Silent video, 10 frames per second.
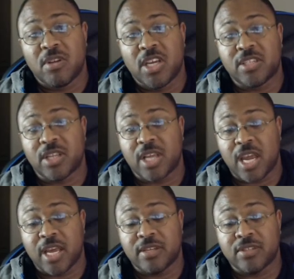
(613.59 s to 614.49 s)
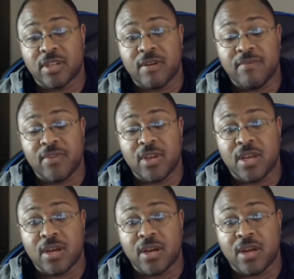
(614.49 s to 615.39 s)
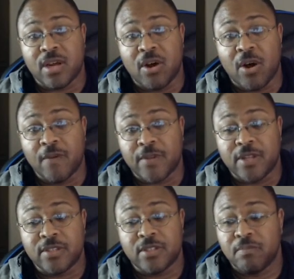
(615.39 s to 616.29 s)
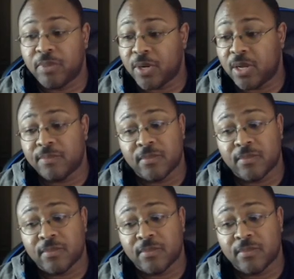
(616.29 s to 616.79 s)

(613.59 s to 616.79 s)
into the hands of the offense, but